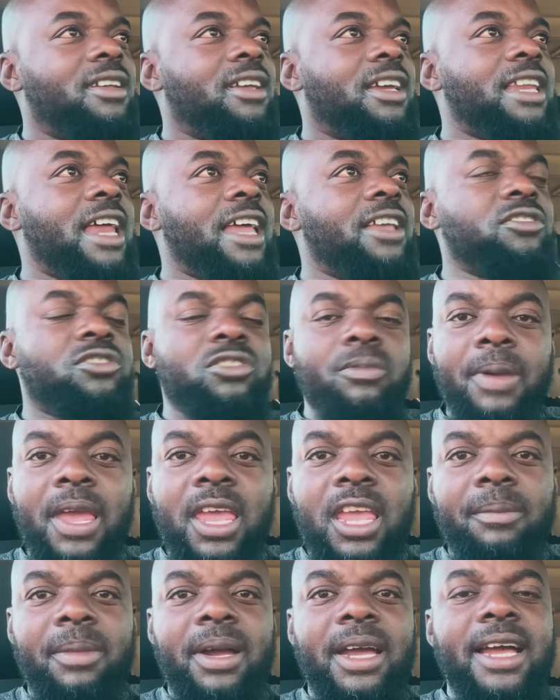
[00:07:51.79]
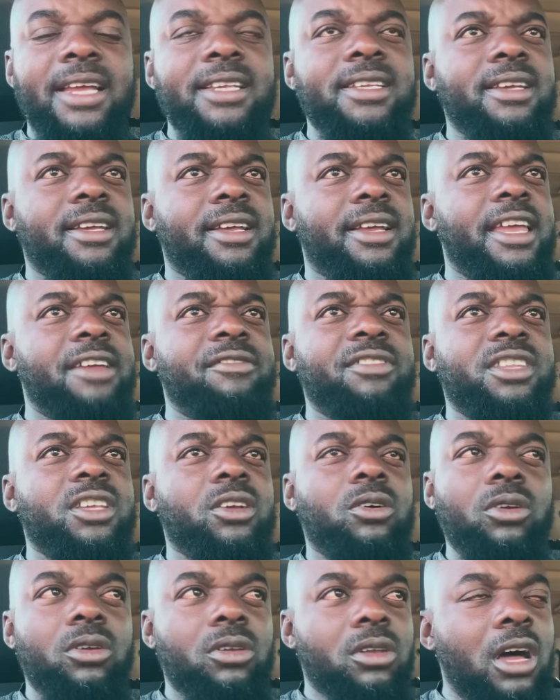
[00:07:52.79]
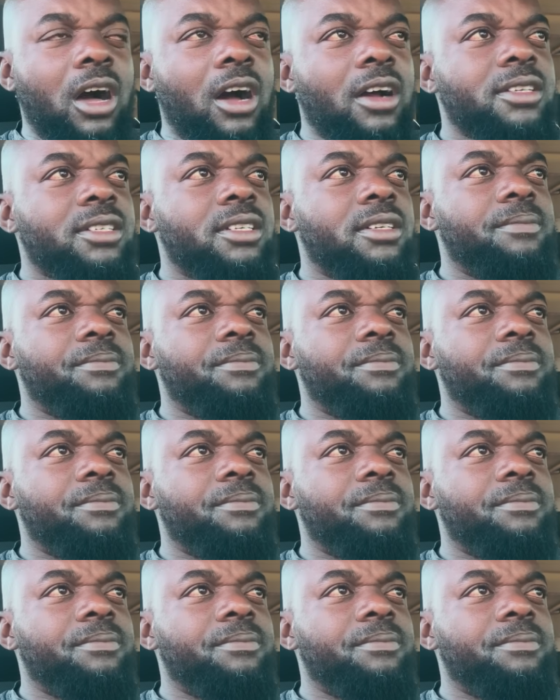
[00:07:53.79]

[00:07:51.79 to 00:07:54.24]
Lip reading: And I used to pay him. I had everything all logged.